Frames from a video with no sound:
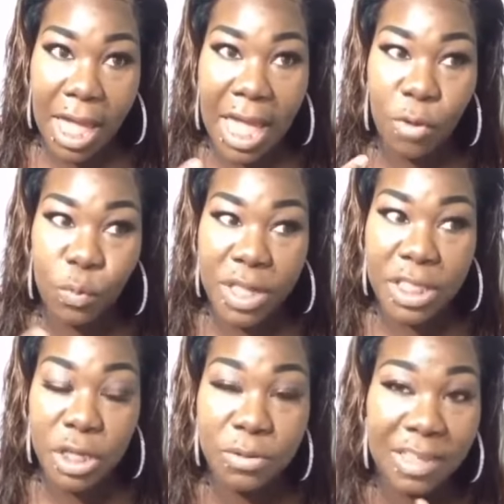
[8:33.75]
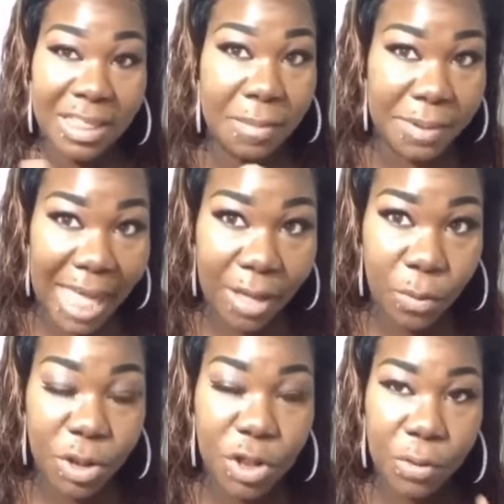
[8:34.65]
and with using the black
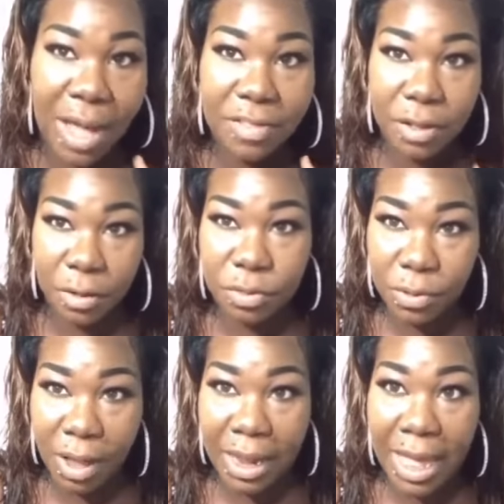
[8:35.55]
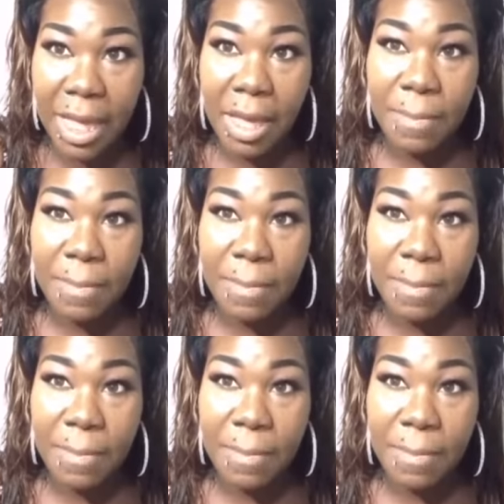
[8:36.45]
one, you don't have to go through all that,